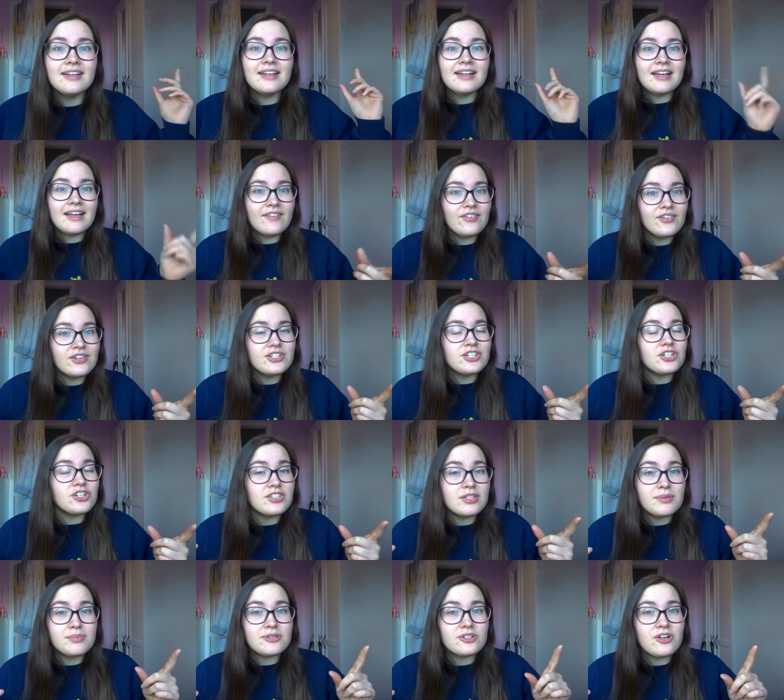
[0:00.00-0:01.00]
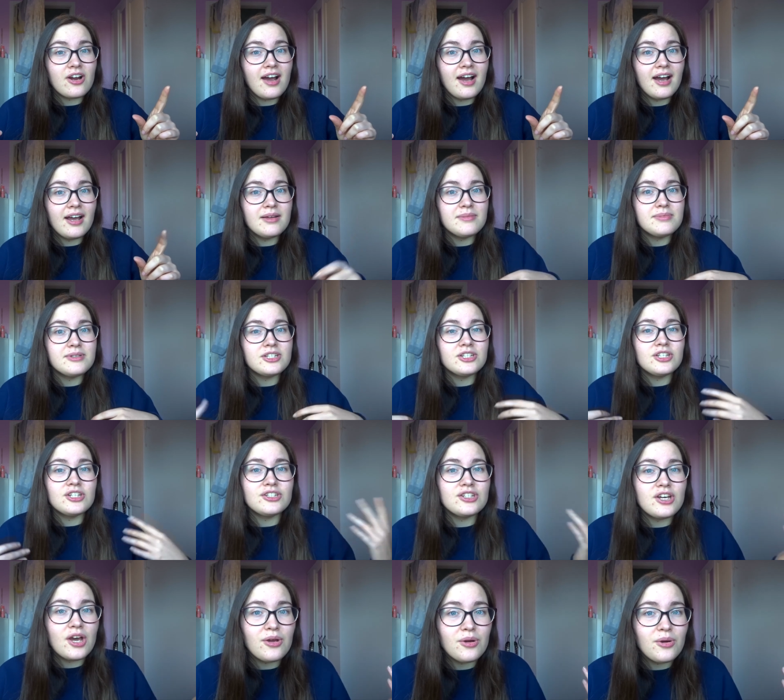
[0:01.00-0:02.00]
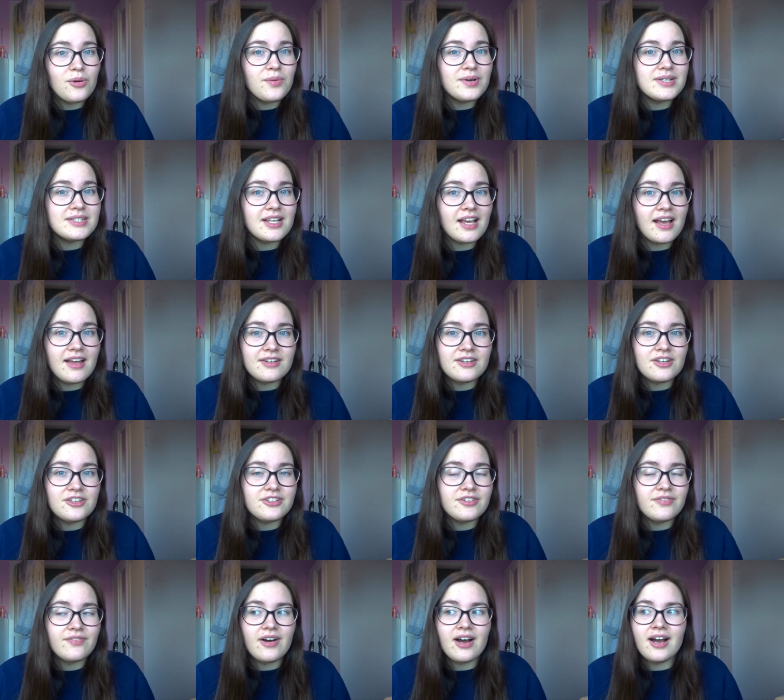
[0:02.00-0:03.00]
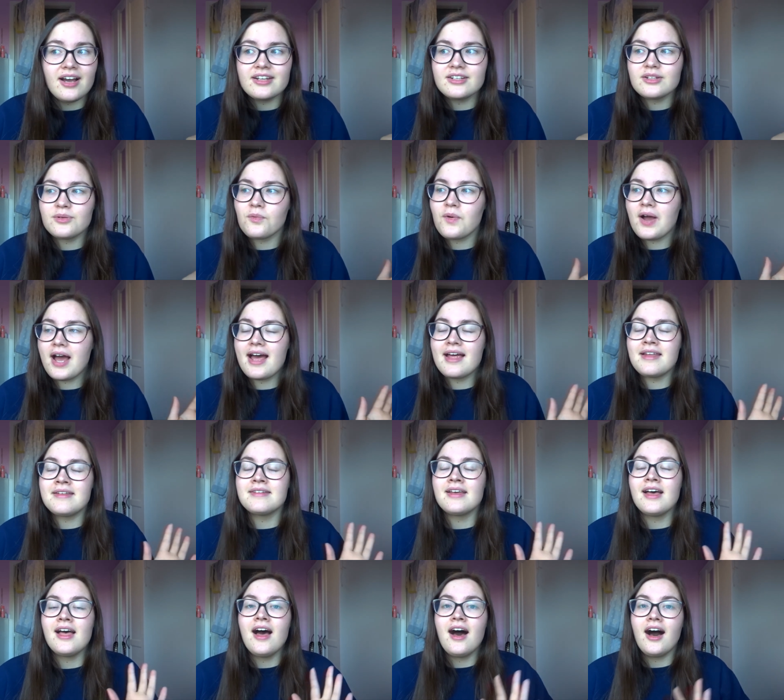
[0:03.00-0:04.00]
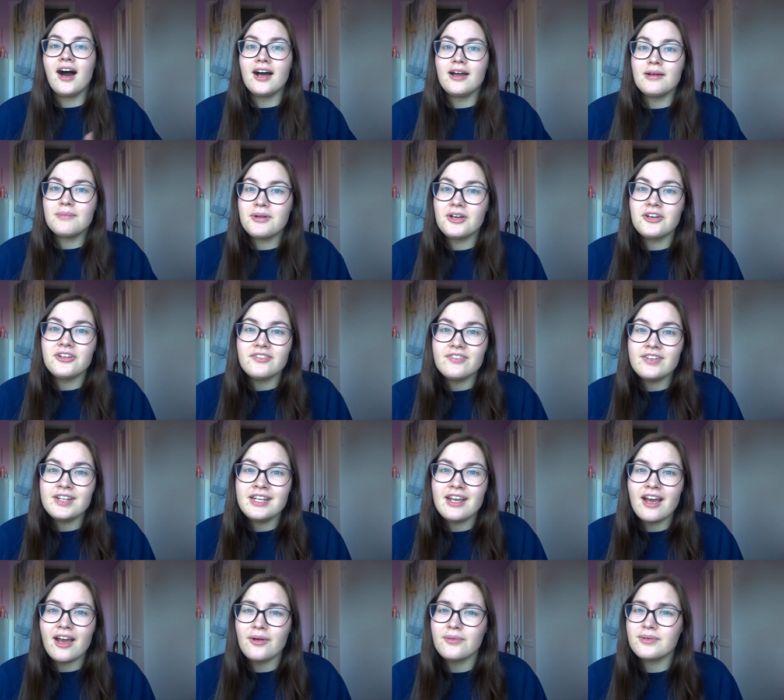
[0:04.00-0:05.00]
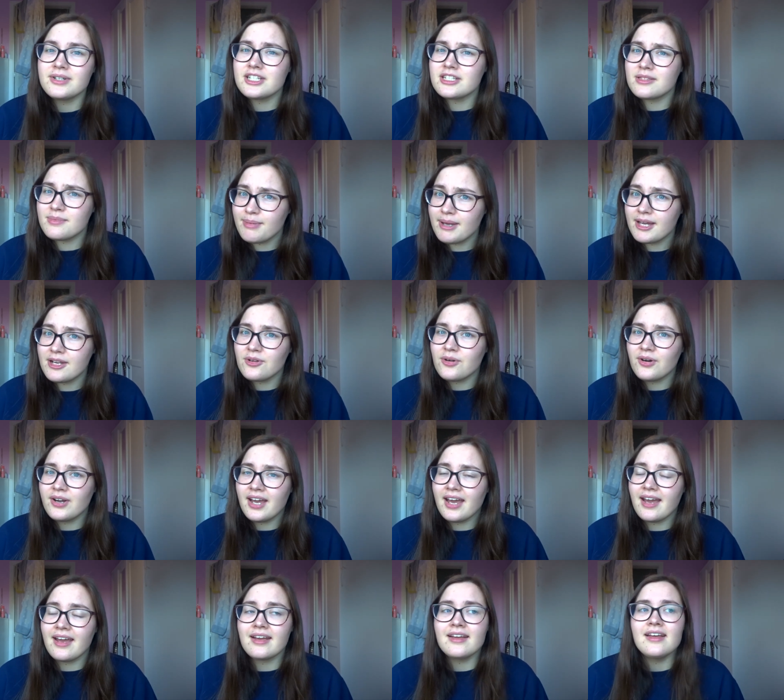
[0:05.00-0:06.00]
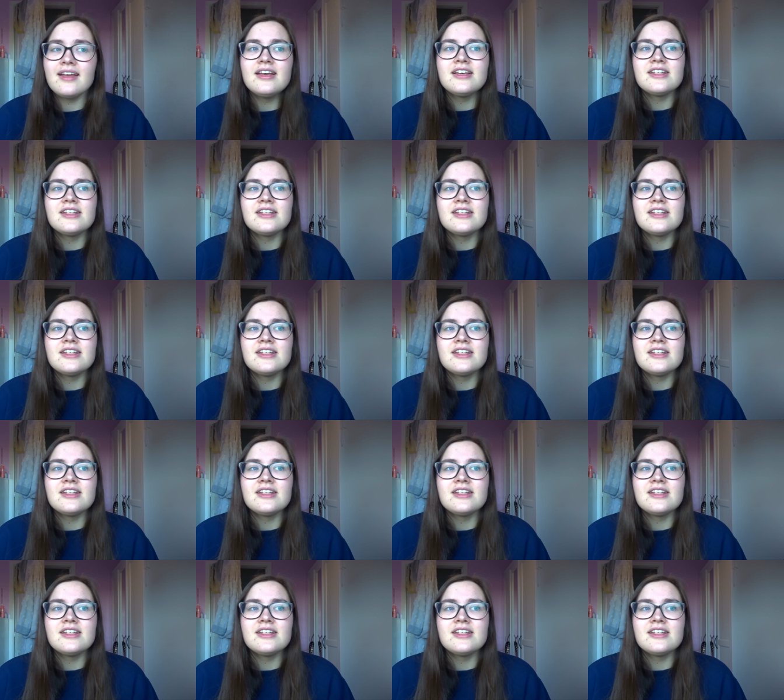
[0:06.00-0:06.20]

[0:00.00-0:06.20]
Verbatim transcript: if you just subscribe, you don't always get notified when I upload a video, which is a bit annoying.